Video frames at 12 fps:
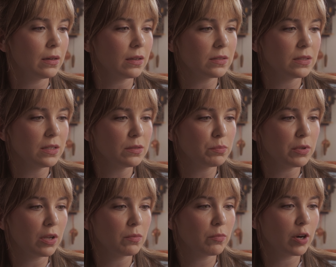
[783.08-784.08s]
Does this
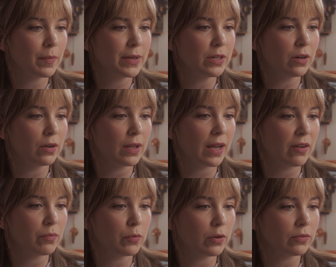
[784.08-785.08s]
blonde Barbie doll
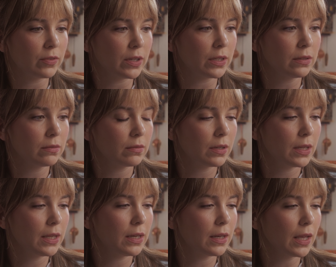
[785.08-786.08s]
have more fun?
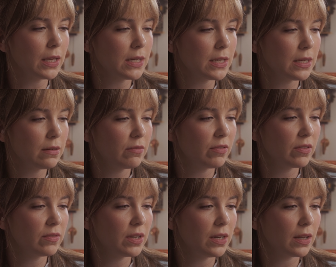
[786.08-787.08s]
In
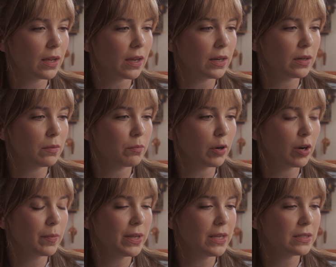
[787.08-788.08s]
1959,
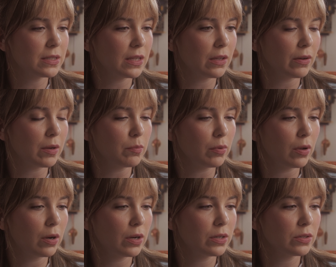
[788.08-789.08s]
Barbie is either a
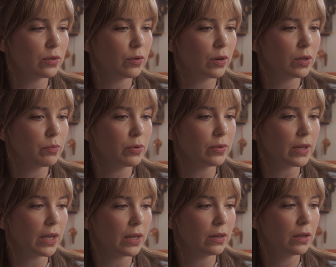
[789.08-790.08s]
blonde or a
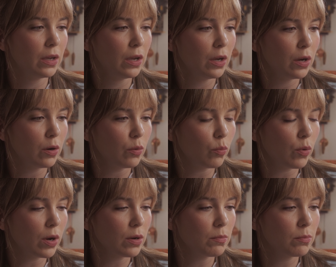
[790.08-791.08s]
brunette.
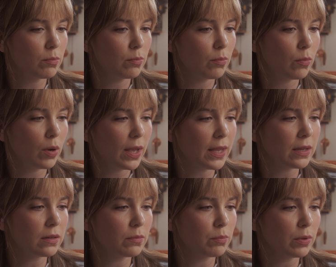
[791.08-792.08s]
One
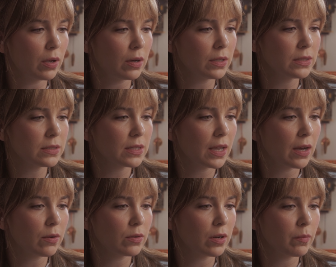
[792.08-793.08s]
and blondes
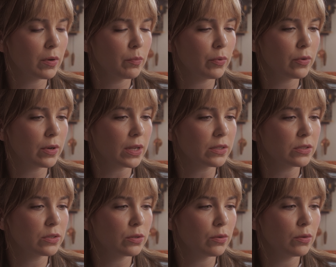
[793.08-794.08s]
outnumber
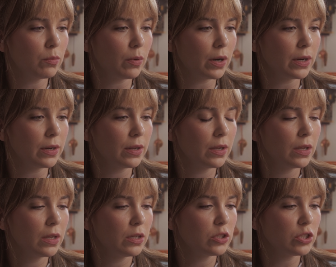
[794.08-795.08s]
brunettes two to one.
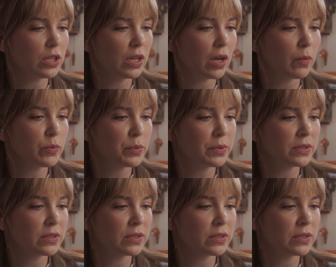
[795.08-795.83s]
She comes with